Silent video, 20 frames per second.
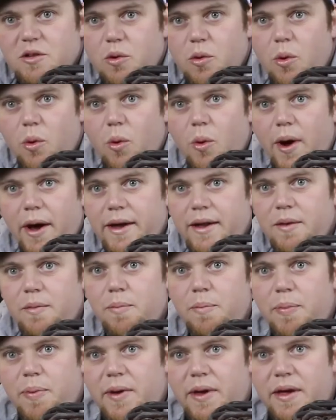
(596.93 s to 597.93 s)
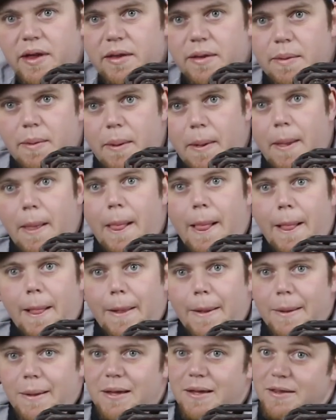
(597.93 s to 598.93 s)
quite a bit
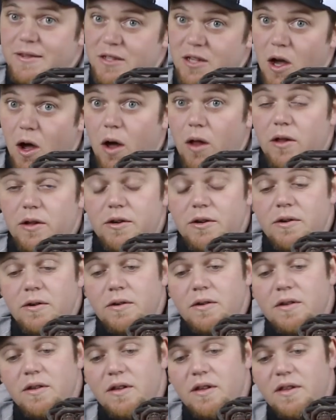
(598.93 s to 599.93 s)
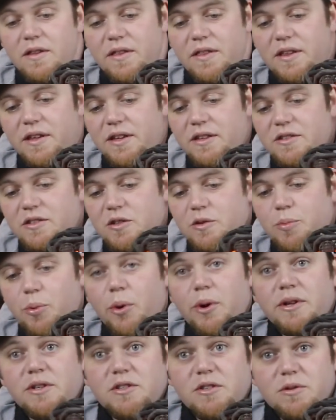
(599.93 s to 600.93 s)
taller The
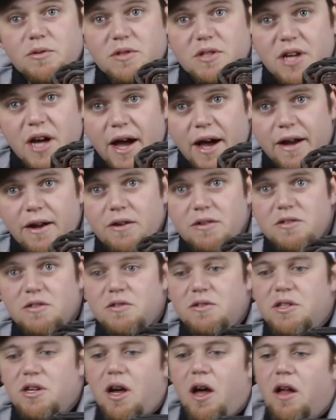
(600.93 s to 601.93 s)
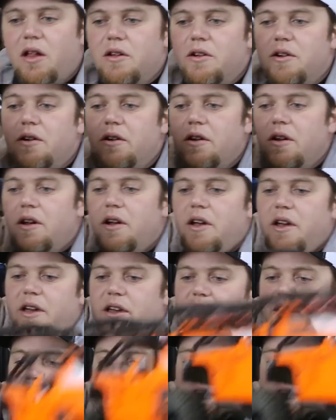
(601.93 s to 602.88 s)
2.2 tires are taller. It